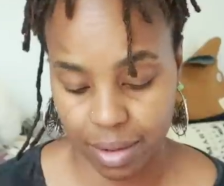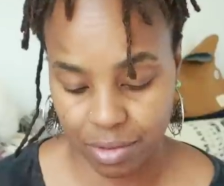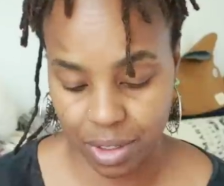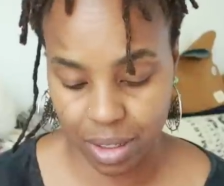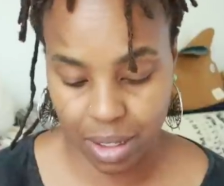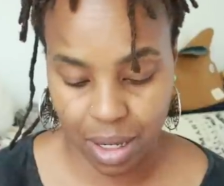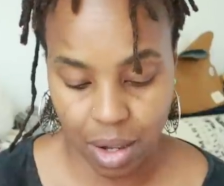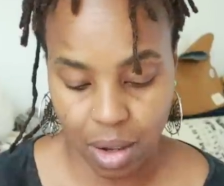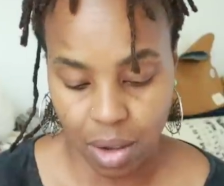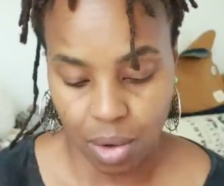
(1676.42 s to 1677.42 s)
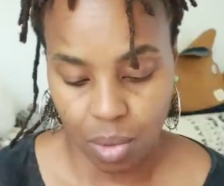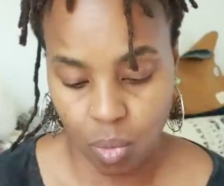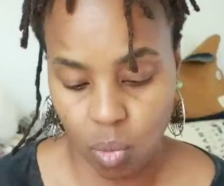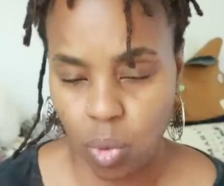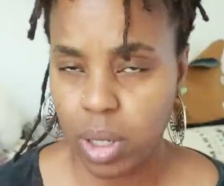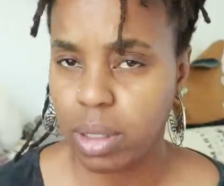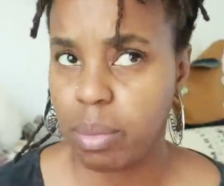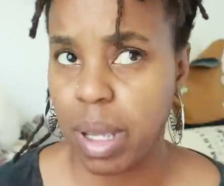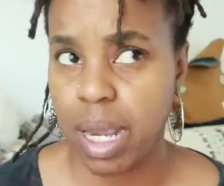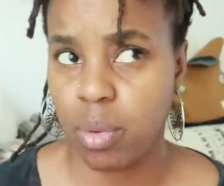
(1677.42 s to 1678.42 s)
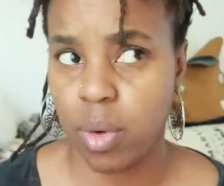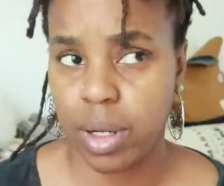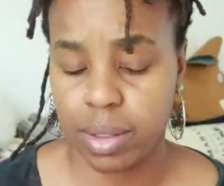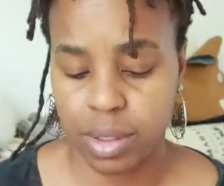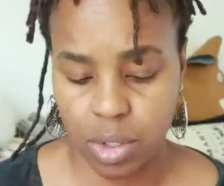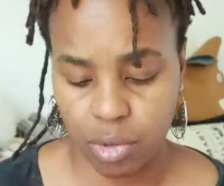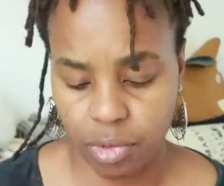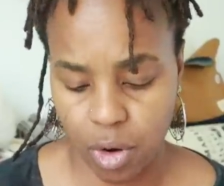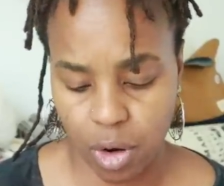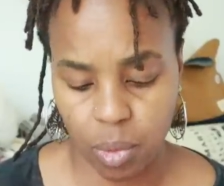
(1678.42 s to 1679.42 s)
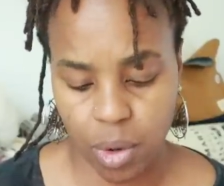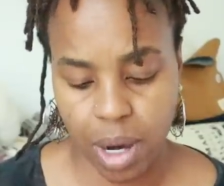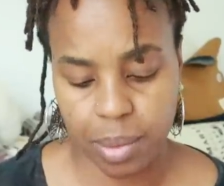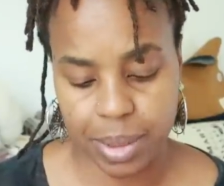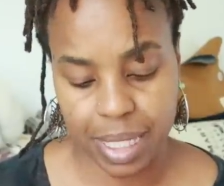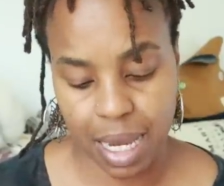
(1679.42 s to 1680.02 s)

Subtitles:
I've done one main one so far where I was